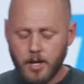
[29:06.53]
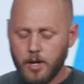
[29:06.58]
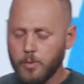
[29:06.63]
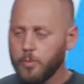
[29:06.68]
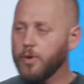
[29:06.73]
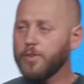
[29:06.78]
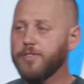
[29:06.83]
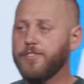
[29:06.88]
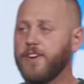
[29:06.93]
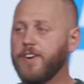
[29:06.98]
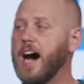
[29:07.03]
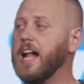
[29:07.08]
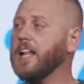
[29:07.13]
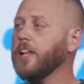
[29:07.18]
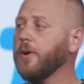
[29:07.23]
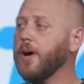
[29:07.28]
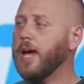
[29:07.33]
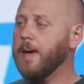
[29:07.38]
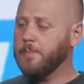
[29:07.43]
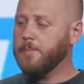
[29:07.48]
We'll
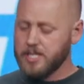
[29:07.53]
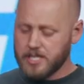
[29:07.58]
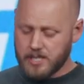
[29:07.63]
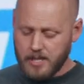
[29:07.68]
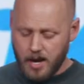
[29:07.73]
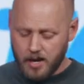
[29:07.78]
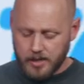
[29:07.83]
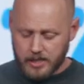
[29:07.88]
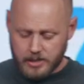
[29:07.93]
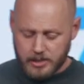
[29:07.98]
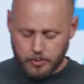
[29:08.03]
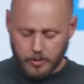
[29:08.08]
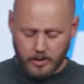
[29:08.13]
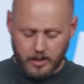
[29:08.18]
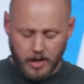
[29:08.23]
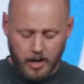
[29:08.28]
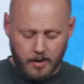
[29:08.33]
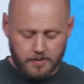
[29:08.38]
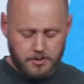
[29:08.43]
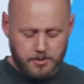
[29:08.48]
follow him as long as we're
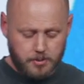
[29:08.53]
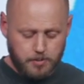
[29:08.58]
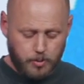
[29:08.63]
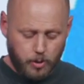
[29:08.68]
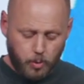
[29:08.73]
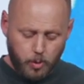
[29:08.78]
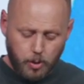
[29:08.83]
comfortable.